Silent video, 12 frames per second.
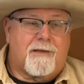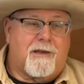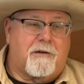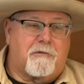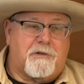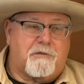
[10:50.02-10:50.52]

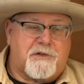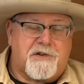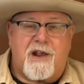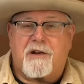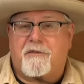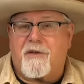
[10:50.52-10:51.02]
which
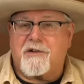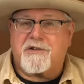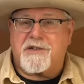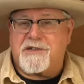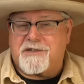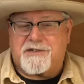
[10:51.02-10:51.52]
kind of
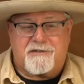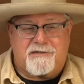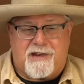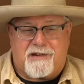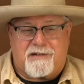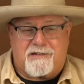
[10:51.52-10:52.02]
functions
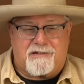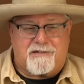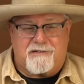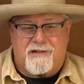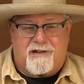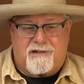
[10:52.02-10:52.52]
like
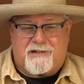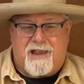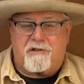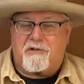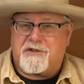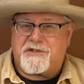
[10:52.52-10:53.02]

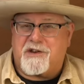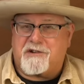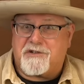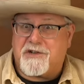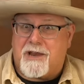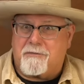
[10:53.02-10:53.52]

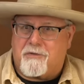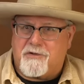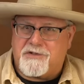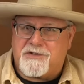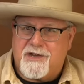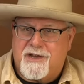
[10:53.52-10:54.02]
countersunk
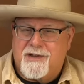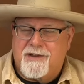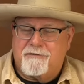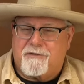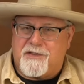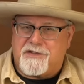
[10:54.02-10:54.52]
chambers
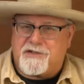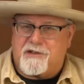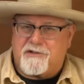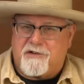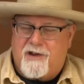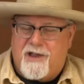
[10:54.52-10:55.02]
for the
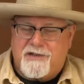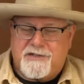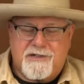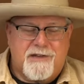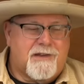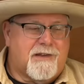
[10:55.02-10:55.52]
cylinder
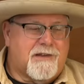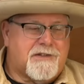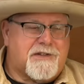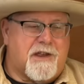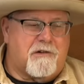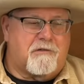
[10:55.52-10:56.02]
heads.
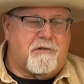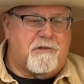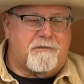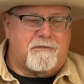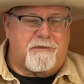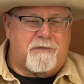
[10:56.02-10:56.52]
So,
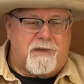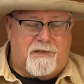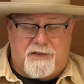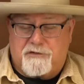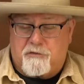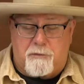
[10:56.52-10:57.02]

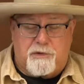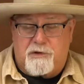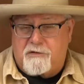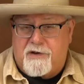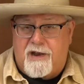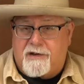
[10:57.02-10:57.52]
and these were
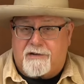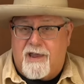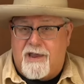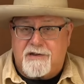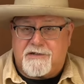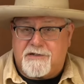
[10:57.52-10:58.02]
balloon head
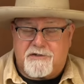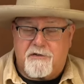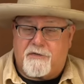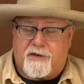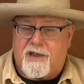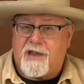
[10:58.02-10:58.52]
cases. So
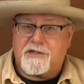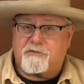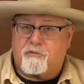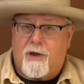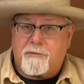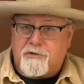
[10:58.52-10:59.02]
if a case
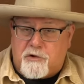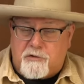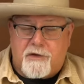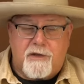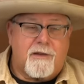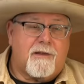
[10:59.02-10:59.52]
ruptured,
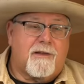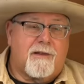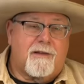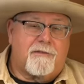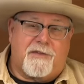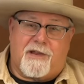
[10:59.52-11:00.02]

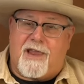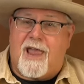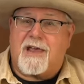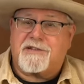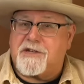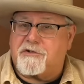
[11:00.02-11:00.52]
the
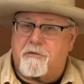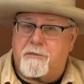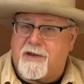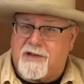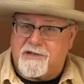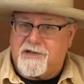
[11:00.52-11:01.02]
gases would
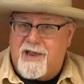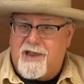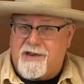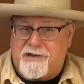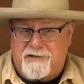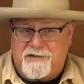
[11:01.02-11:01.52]
be
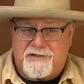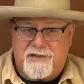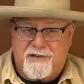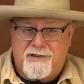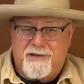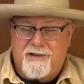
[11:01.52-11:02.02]
contained
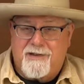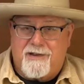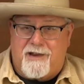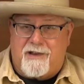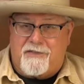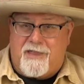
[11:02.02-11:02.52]
in